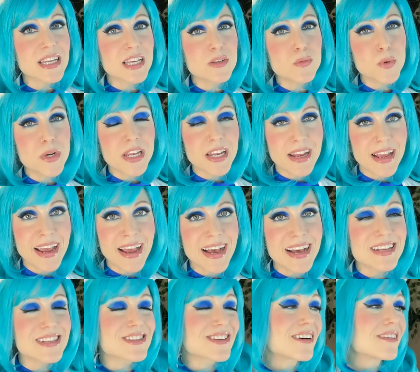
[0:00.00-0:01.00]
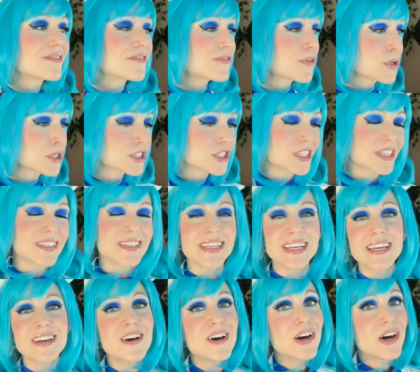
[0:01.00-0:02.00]
and when it has,
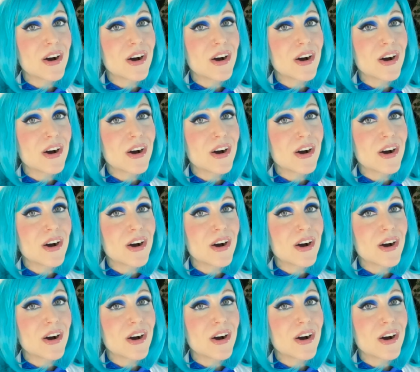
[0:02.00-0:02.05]
unfortunately,